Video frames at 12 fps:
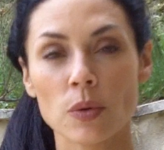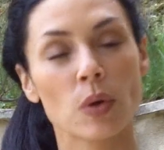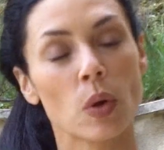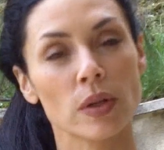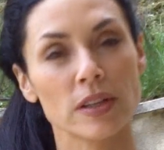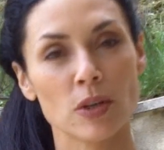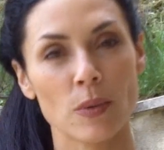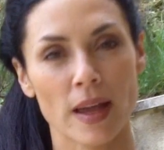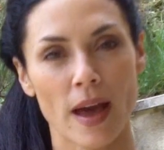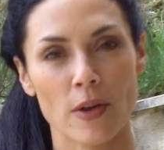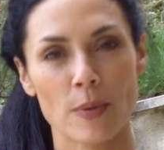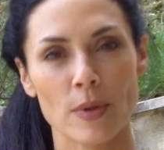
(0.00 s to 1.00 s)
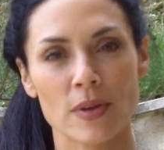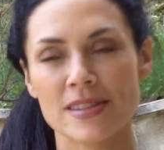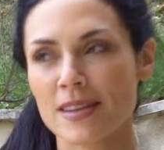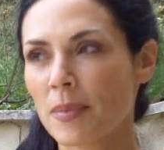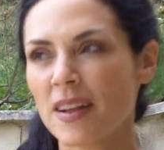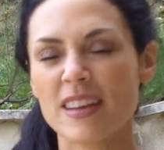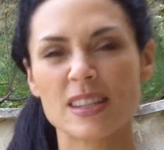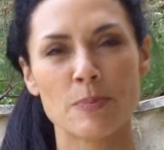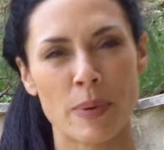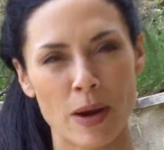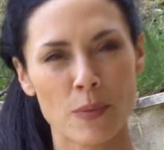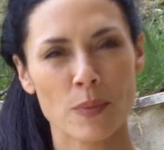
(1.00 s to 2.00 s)
you and holding you accountable and somebody that's
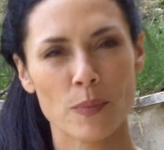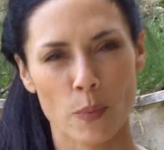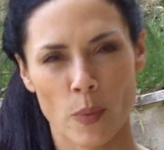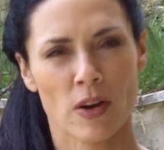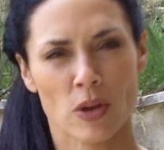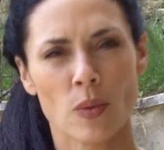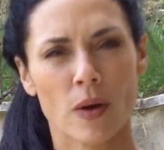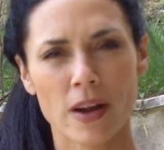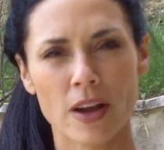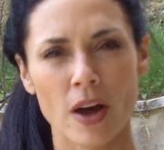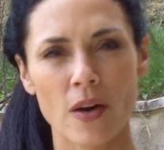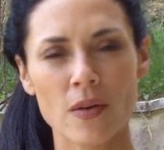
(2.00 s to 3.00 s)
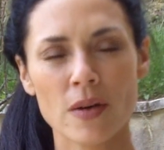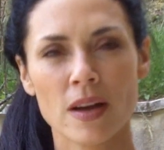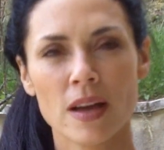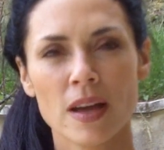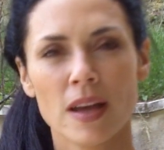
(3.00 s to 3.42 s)
been where you want to go,